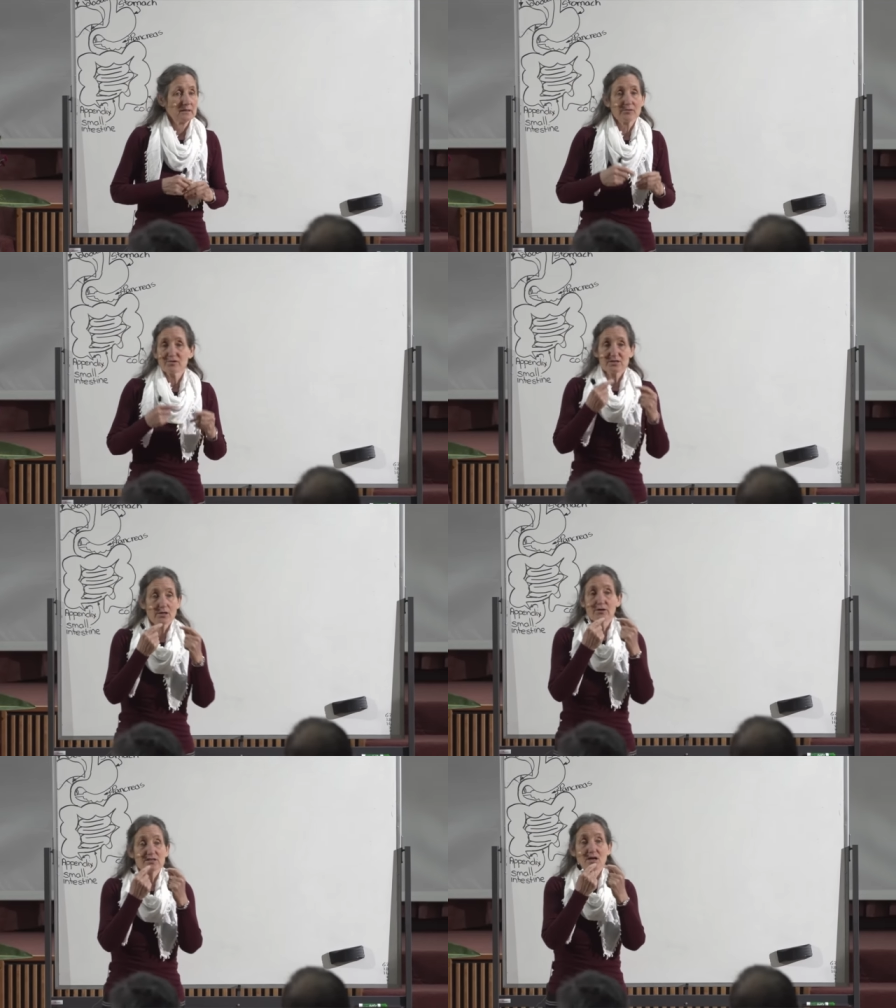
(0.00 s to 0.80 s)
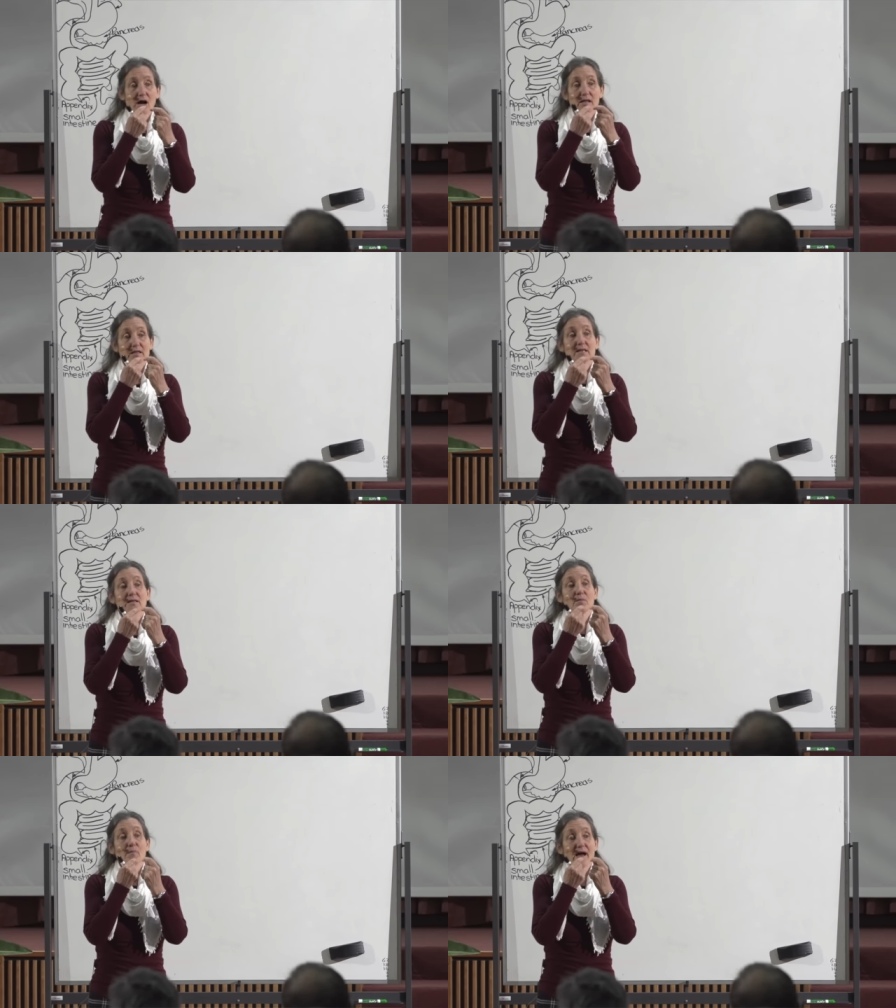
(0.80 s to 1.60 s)
There is no ptyalin
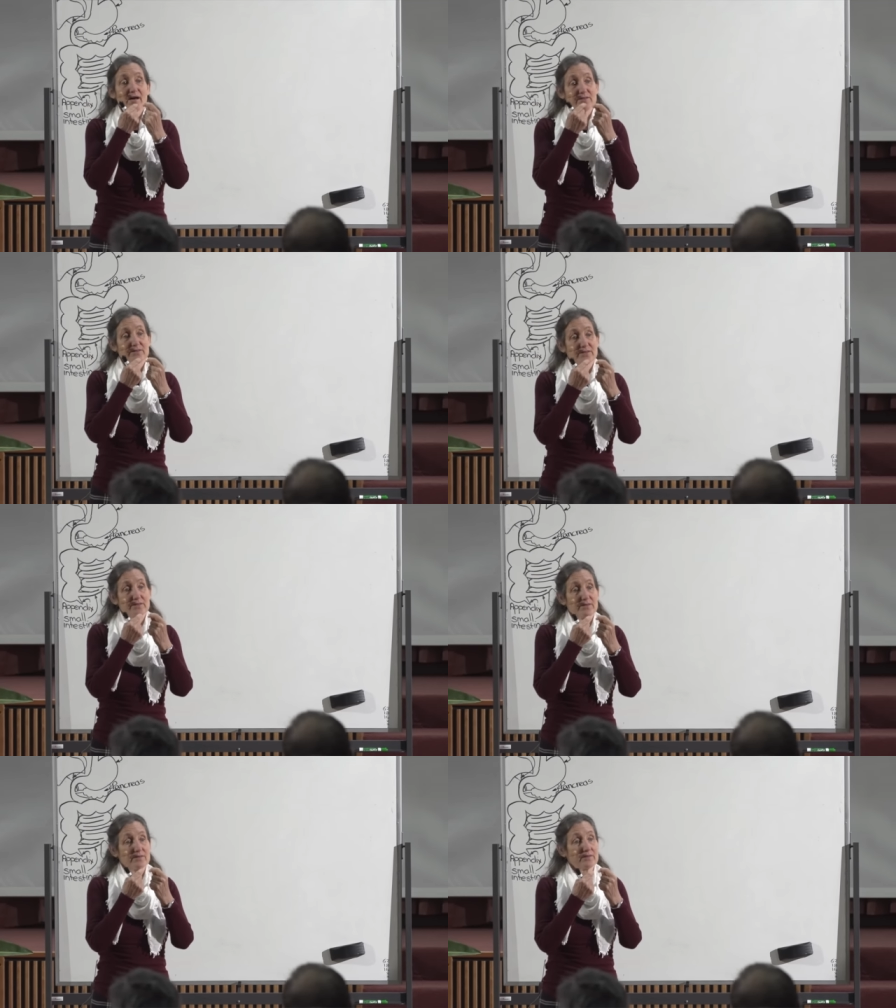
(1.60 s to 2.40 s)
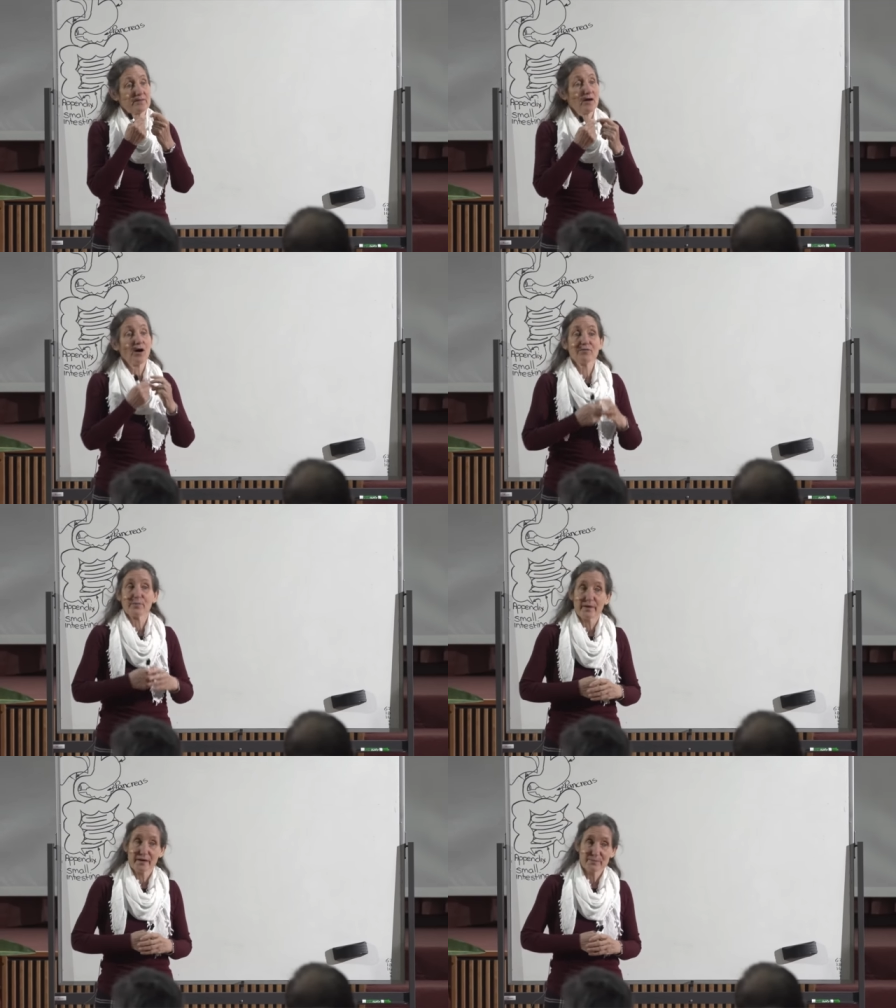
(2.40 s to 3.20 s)
in the mouth of
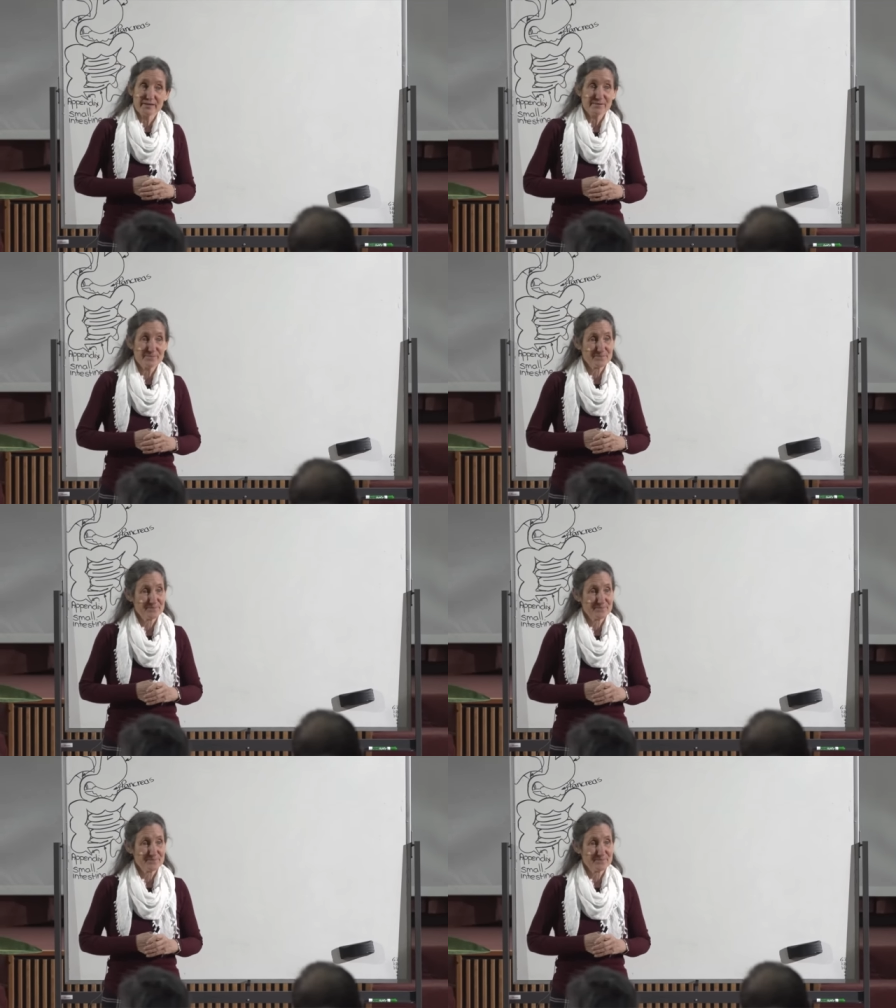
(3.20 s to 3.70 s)
a baby.